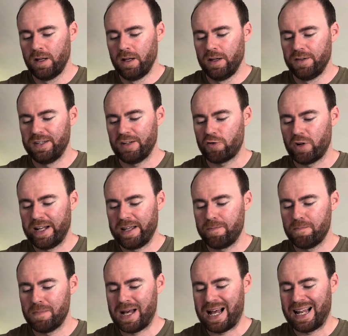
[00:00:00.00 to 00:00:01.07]
Citrulline
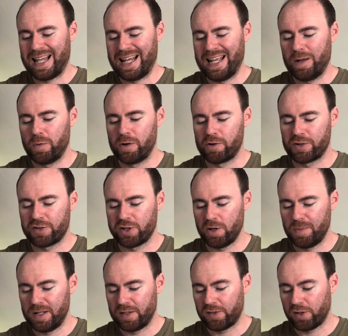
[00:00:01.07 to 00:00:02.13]
malate, we're
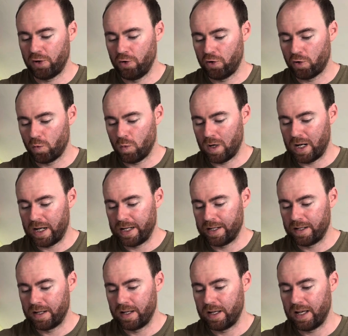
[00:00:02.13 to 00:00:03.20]
assuming a 2-to-1
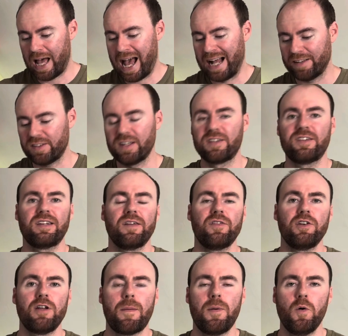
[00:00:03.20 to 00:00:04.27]
at
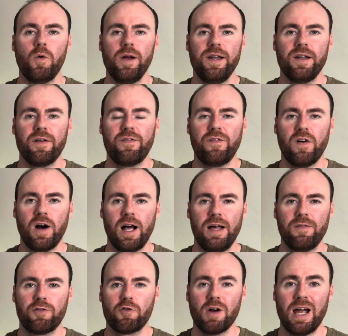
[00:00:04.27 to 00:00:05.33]

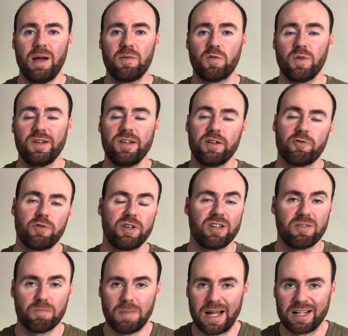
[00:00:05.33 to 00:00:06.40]
7.5 grams, which is a
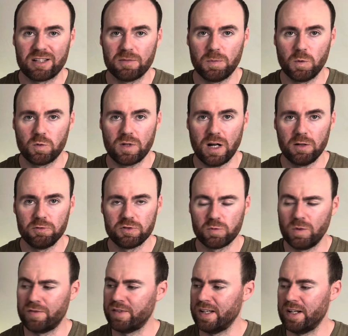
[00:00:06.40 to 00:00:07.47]
respectable dose.
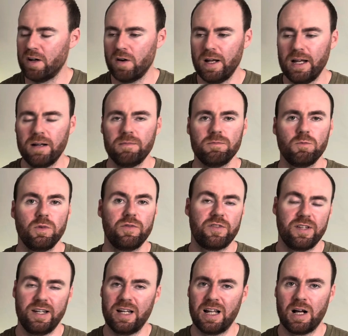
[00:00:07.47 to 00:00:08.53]
We've seen higher, we've
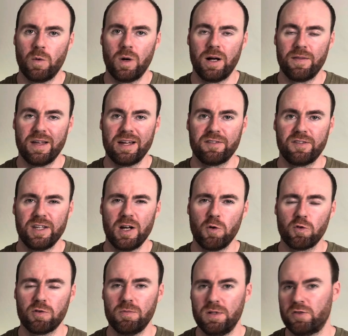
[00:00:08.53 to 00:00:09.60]
seen lower. That's the
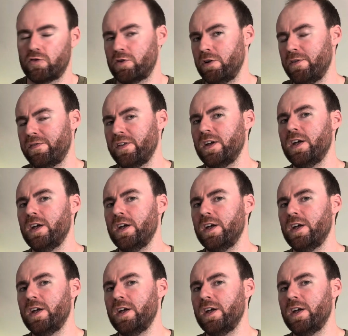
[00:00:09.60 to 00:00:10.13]
ultimate truth.